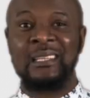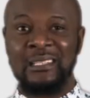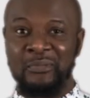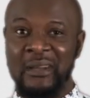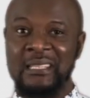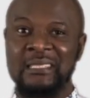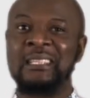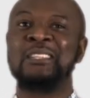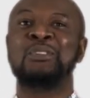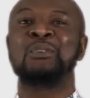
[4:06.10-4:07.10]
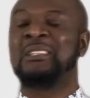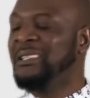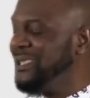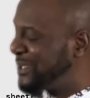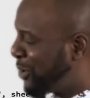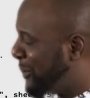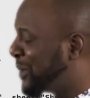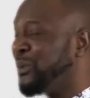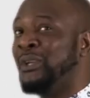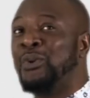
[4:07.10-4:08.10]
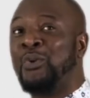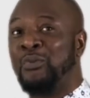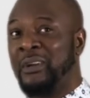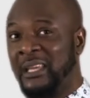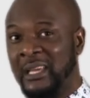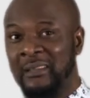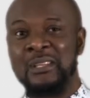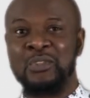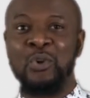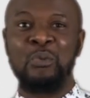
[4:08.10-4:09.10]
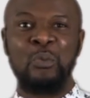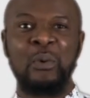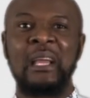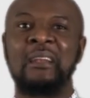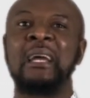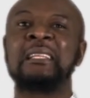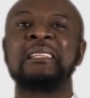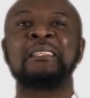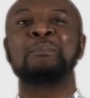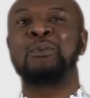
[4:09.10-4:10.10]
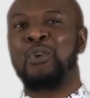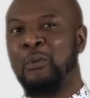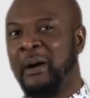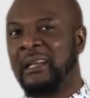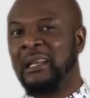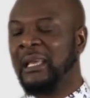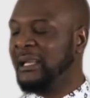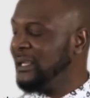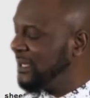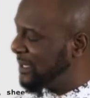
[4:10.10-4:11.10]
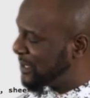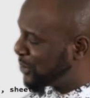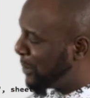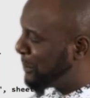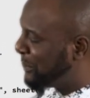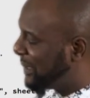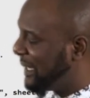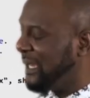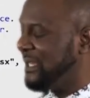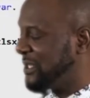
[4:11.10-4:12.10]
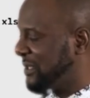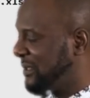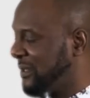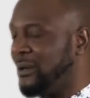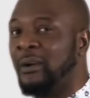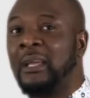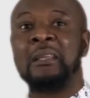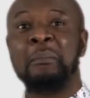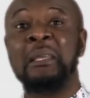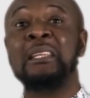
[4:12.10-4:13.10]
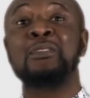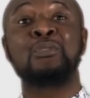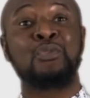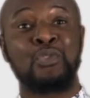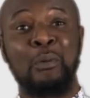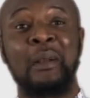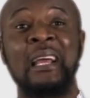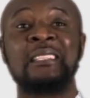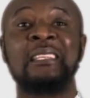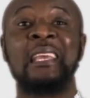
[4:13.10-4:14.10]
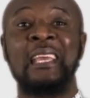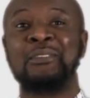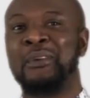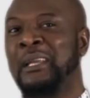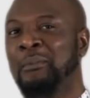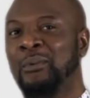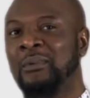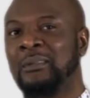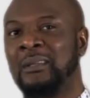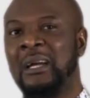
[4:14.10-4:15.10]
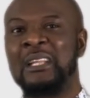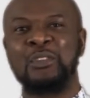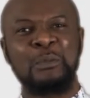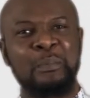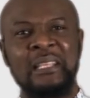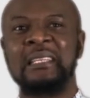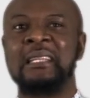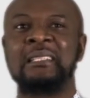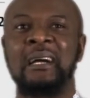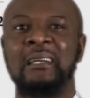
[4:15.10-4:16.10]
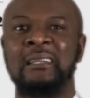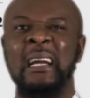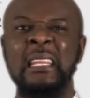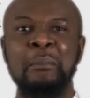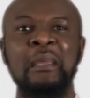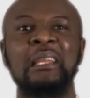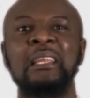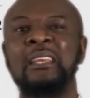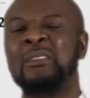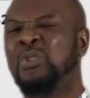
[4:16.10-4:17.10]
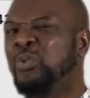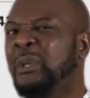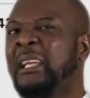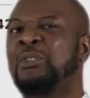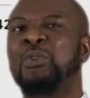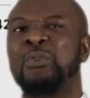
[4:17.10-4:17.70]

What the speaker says: The first is using this command window over here. So we can write a simple command like sum age, all right? Meaning to summarize the age variable. And just press enter and immediately you get your